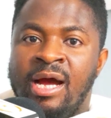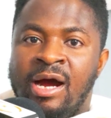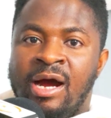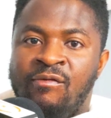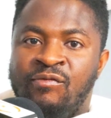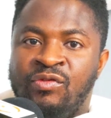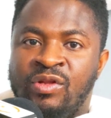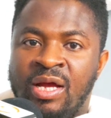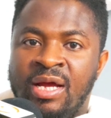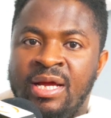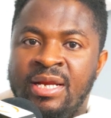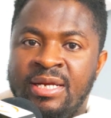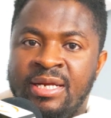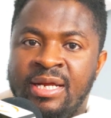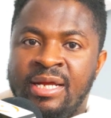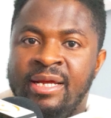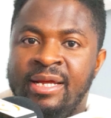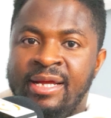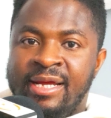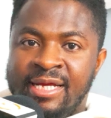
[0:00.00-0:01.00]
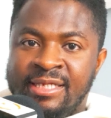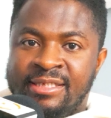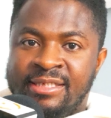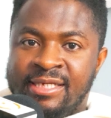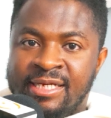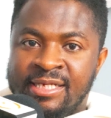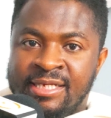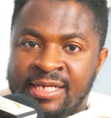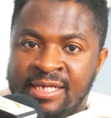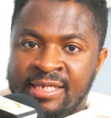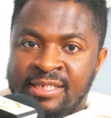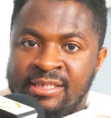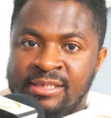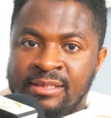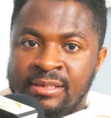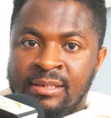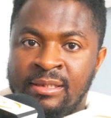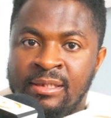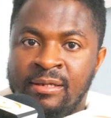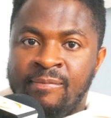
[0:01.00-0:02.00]
After 180
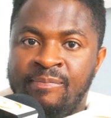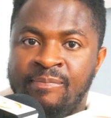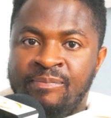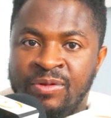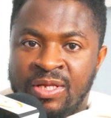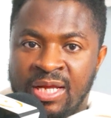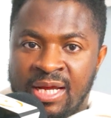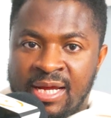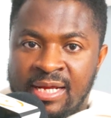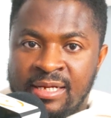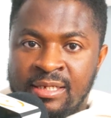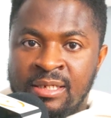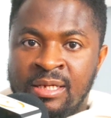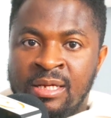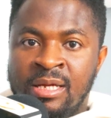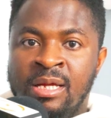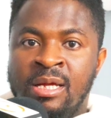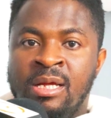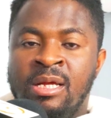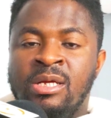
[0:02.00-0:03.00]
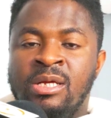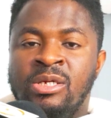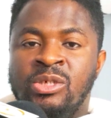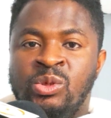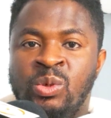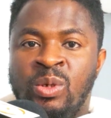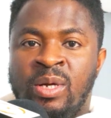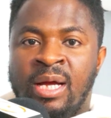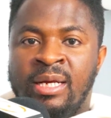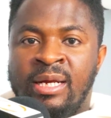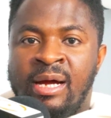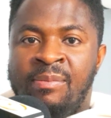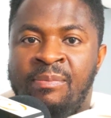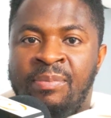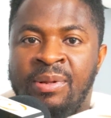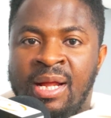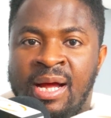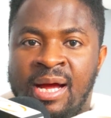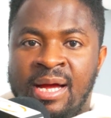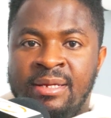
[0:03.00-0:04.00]
days, then you can
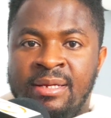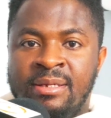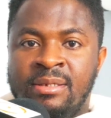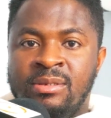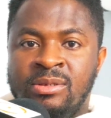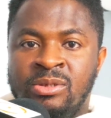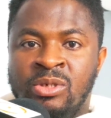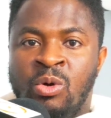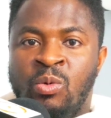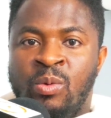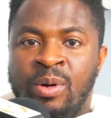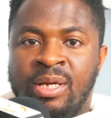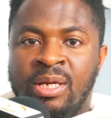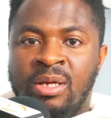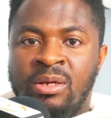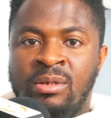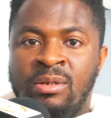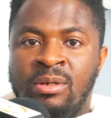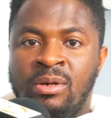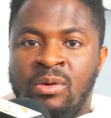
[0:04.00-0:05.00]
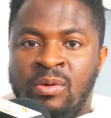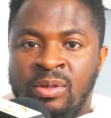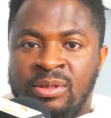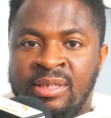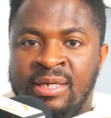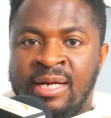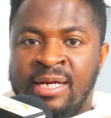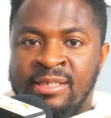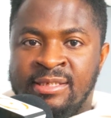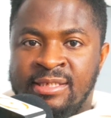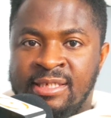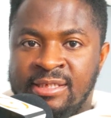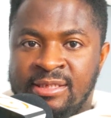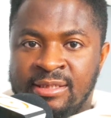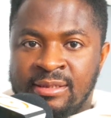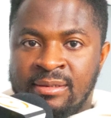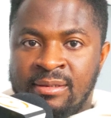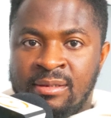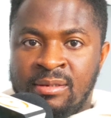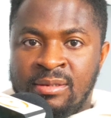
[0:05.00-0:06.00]
apply your working
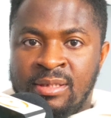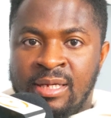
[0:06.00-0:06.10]
authorization.